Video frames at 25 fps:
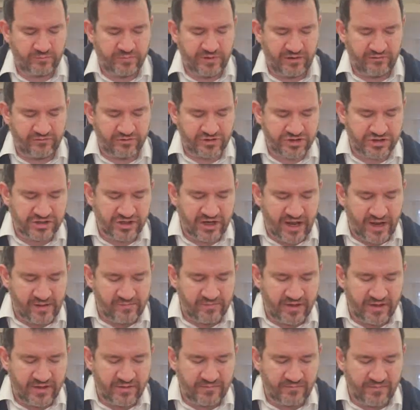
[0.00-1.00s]

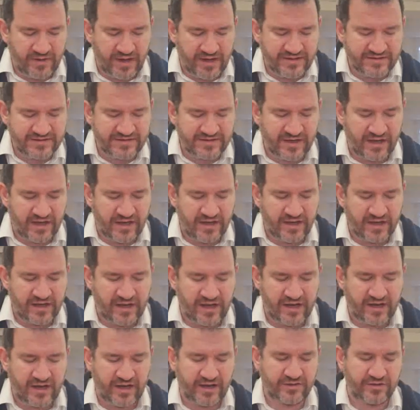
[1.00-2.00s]

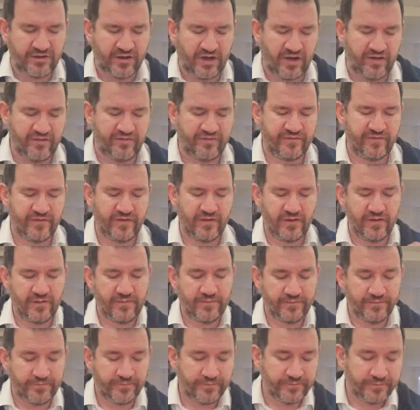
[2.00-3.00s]
Yerushalayim, knife.
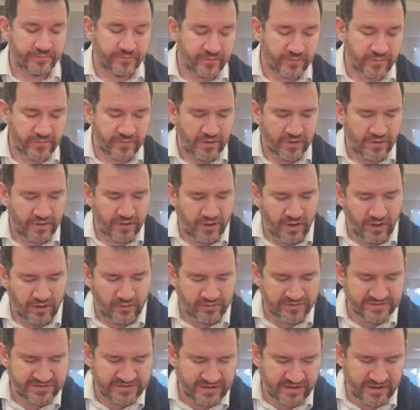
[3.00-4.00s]
Oh,
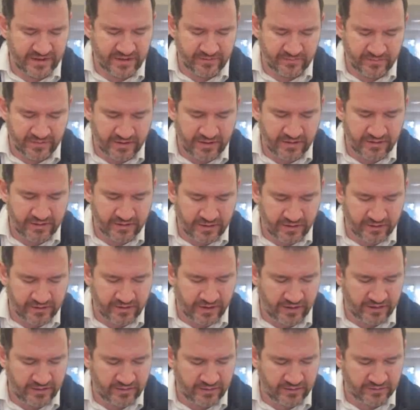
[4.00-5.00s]
we'll see that in a minute.
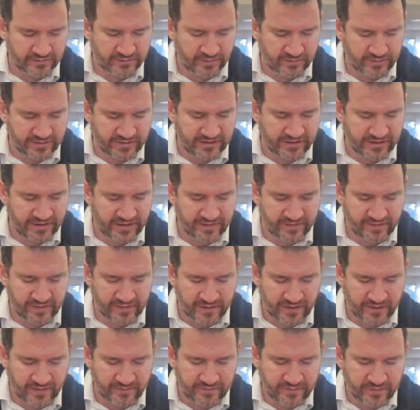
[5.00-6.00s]
Okay, hold on, we didn't get there
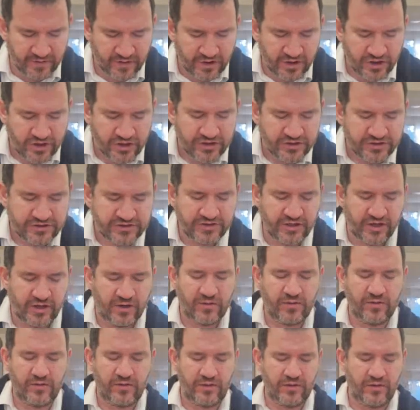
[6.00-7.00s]
yet.
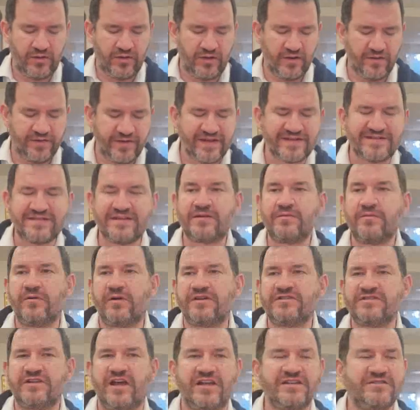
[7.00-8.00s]
So that's the
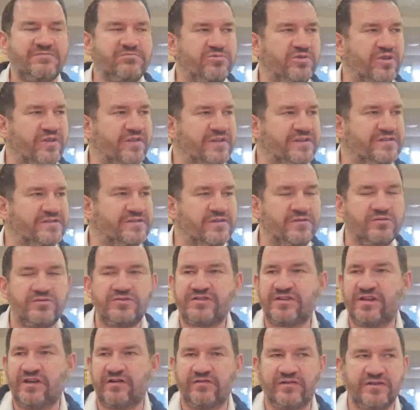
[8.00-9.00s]
Gemara's answer between these two
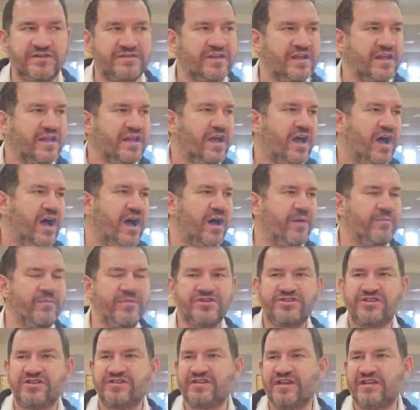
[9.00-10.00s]
steerers. Our
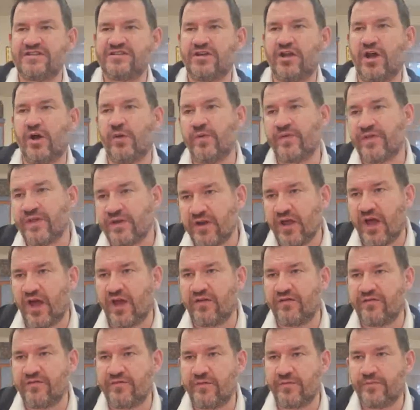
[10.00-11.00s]
Mishnah says you go with a
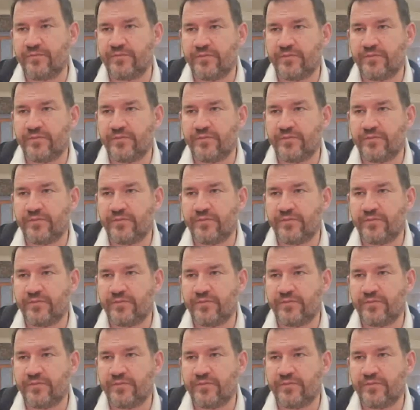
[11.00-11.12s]
knife.